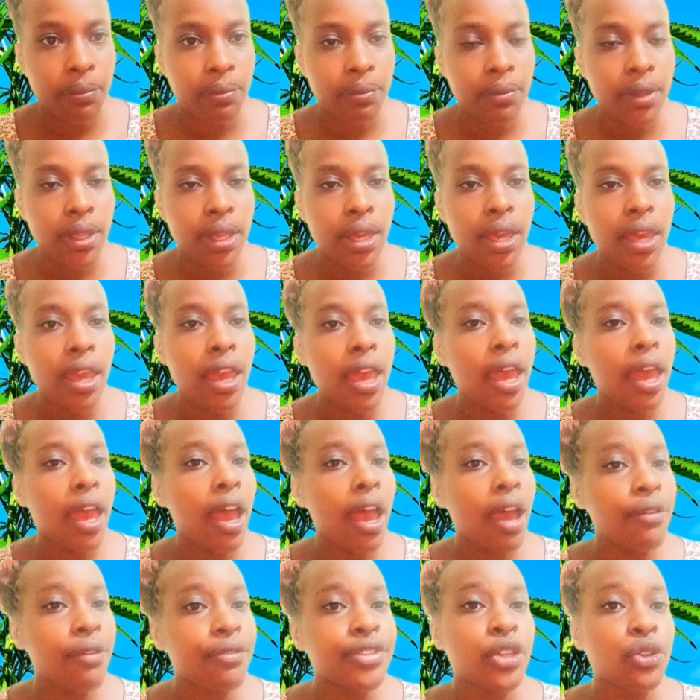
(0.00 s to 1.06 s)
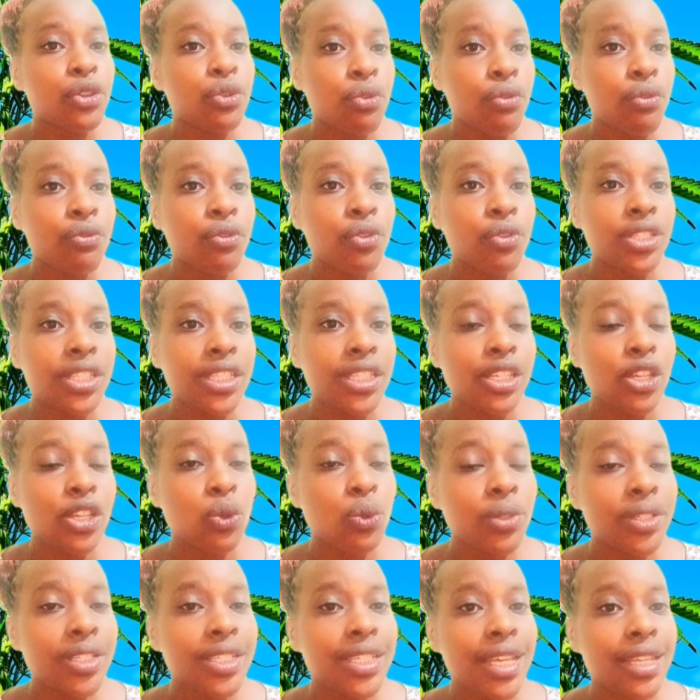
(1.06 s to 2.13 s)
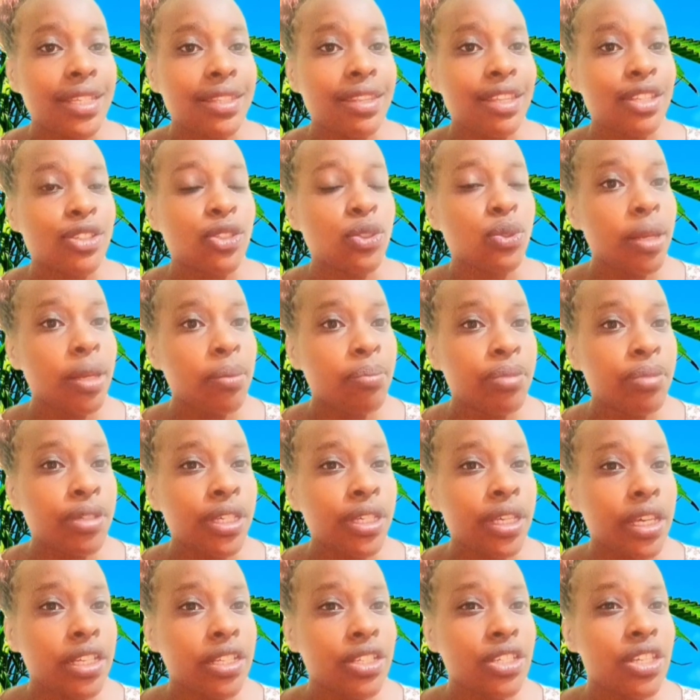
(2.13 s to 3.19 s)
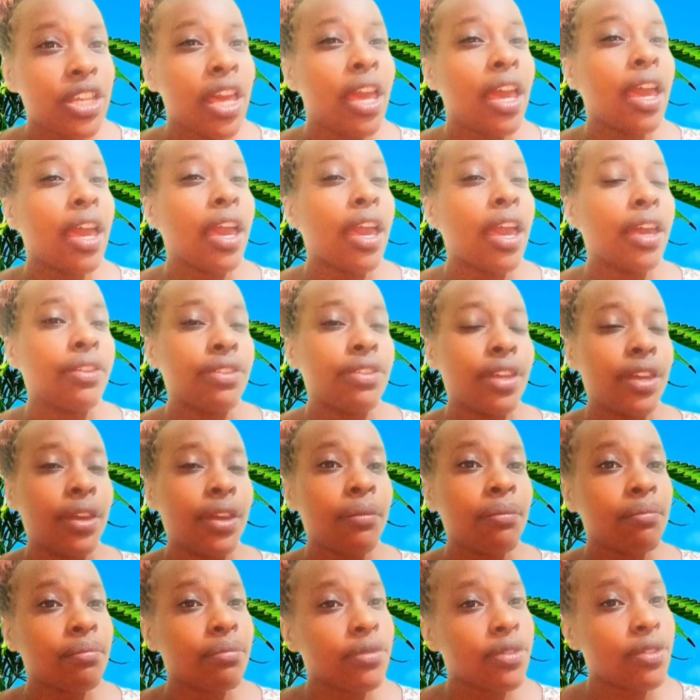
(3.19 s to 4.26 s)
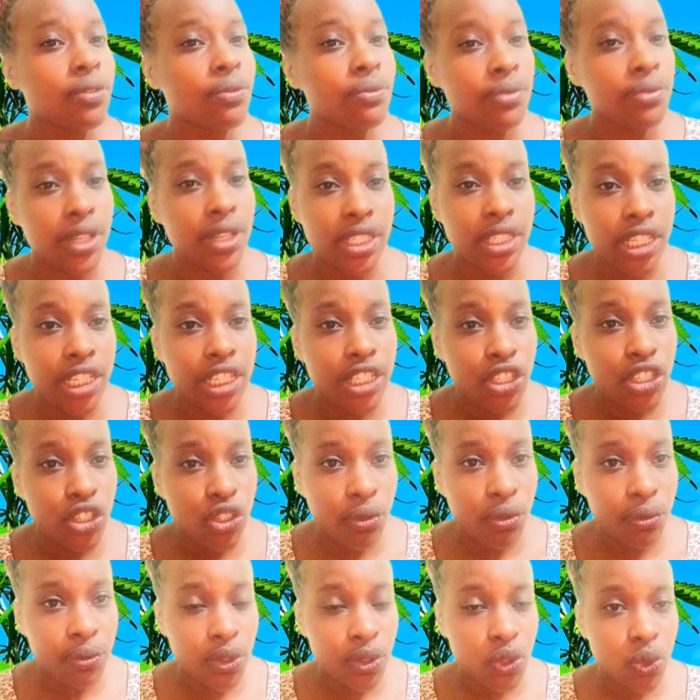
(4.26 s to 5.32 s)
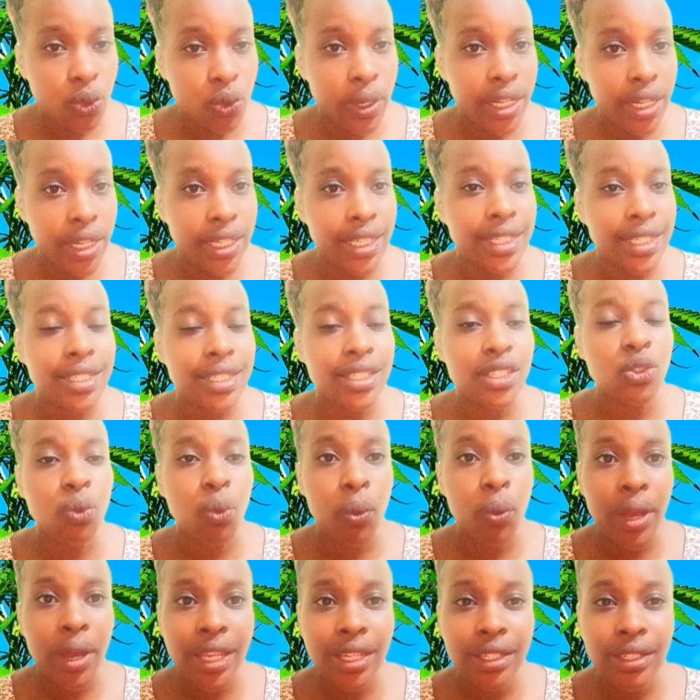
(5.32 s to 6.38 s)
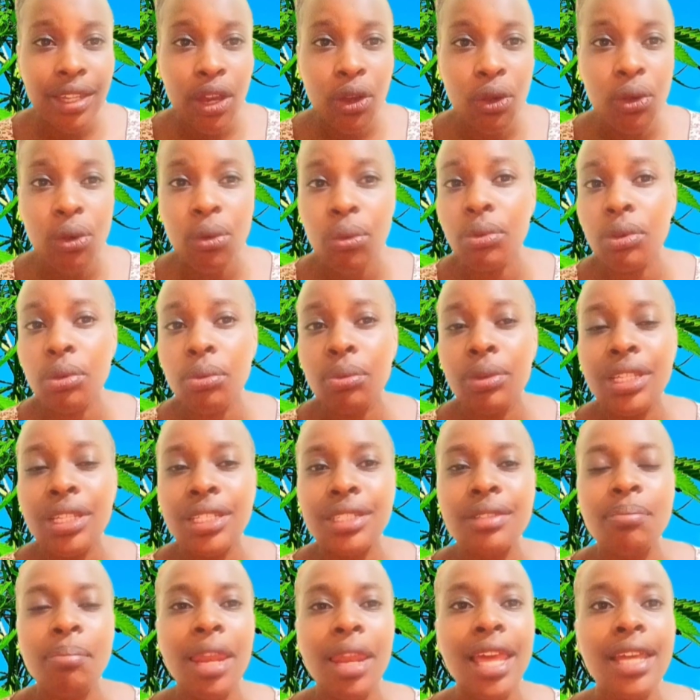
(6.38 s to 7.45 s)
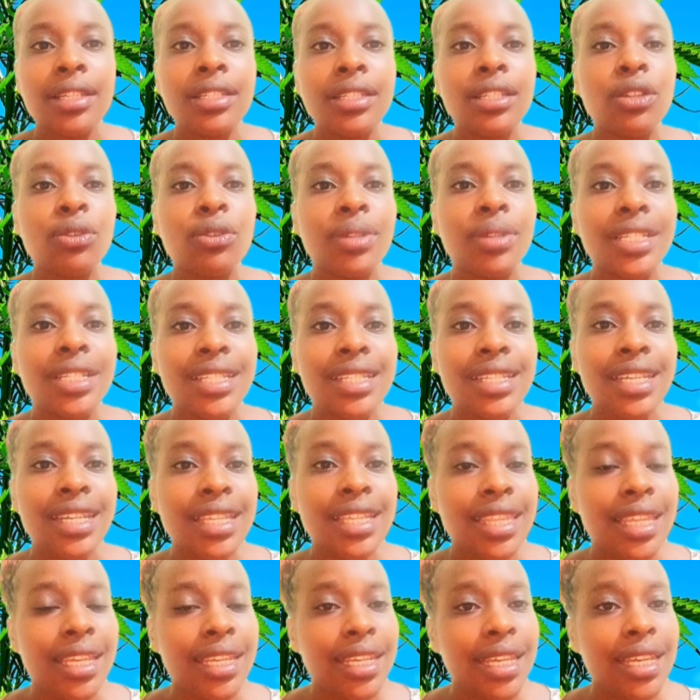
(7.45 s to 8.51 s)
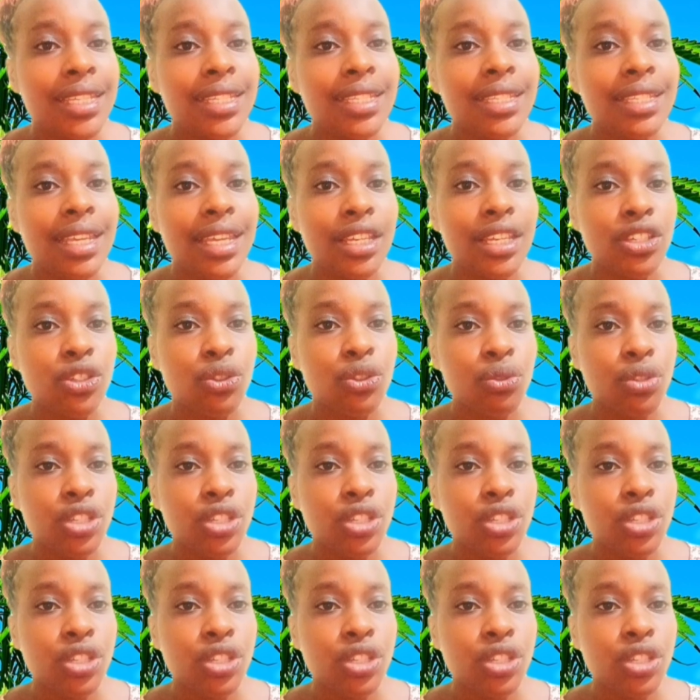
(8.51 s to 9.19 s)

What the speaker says: After you have looked at the soil pH and the fertility of your soil, it's when now we'll take the next educational